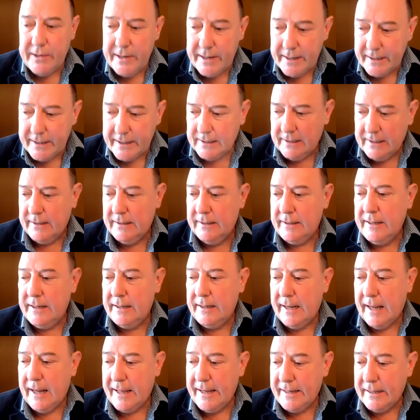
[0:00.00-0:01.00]
very
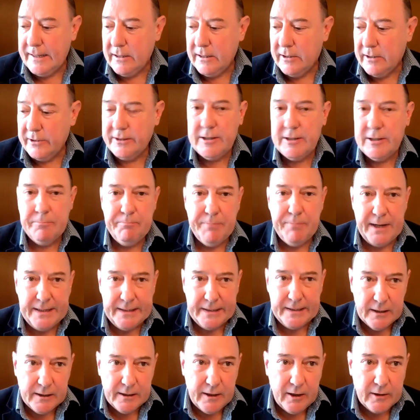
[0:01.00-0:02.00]
clearly laying out the
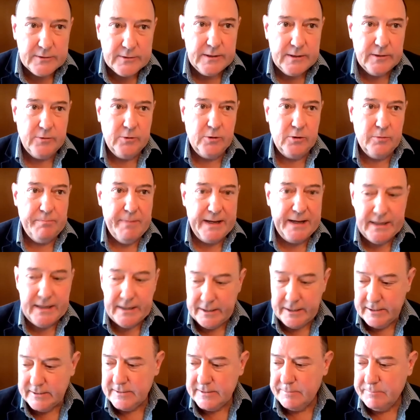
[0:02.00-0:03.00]
biological
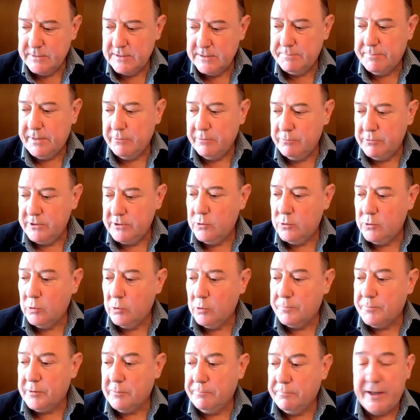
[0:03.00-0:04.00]
mechanisms by which
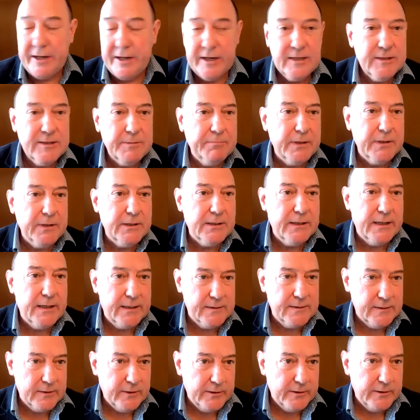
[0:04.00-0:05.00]
corporal punishment
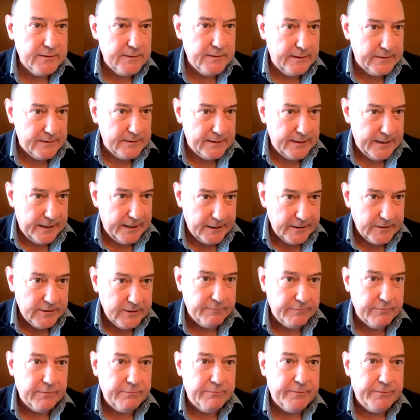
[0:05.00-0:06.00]
exerts its
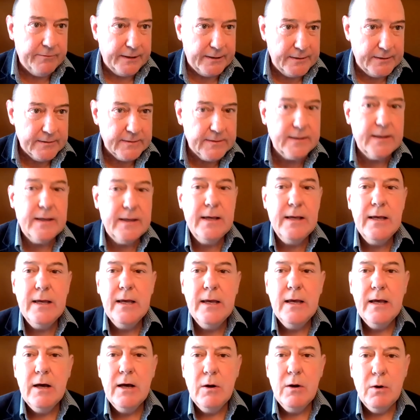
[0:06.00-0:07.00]
negative effects.
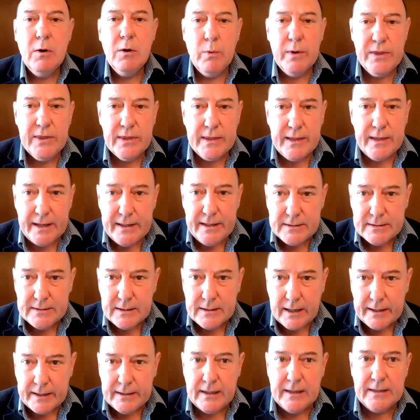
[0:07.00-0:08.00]
With
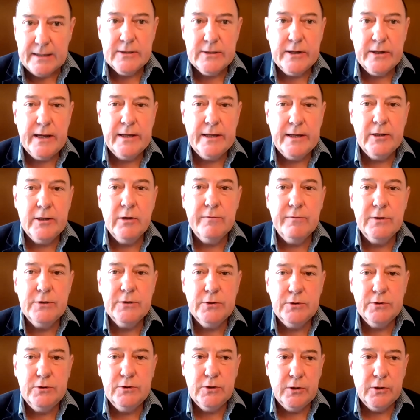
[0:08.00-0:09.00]
that, I'd like to hand over
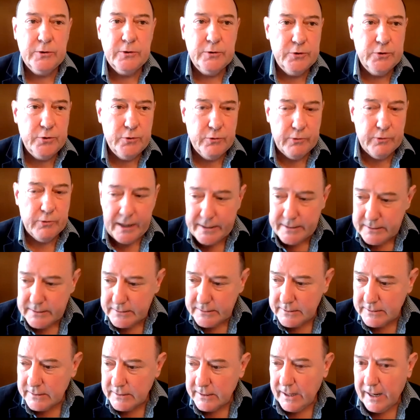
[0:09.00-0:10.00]
to John
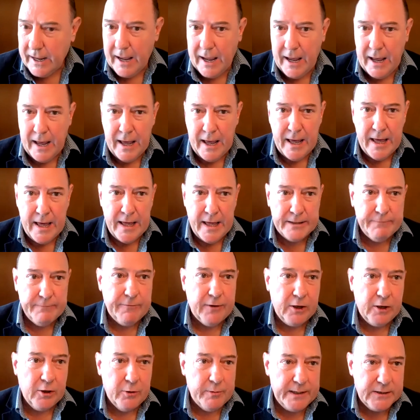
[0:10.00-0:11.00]
Durant. And
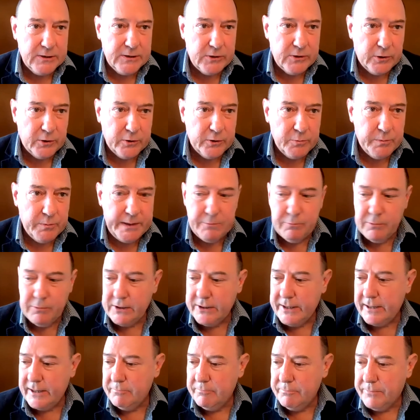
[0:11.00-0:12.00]
following John, we
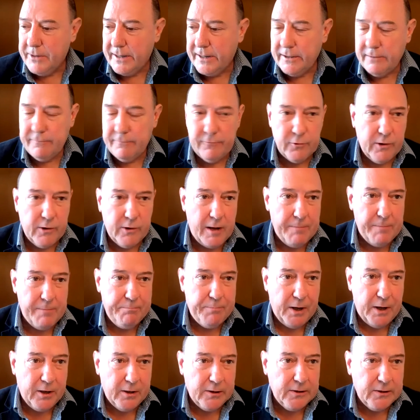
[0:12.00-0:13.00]
will then break for a
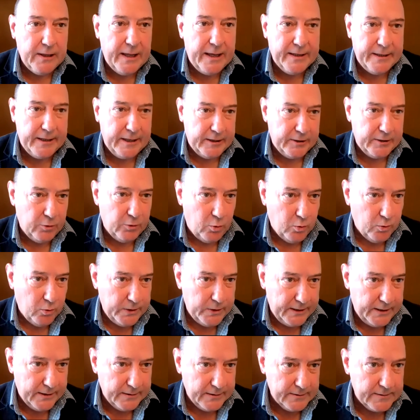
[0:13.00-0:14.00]
poll and an
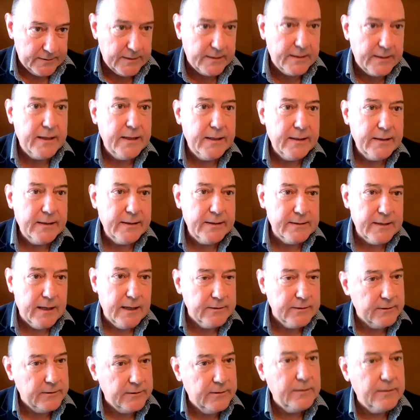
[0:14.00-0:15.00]
audience
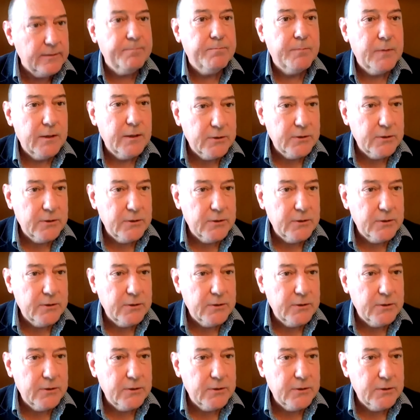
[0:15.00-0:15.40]
discussion.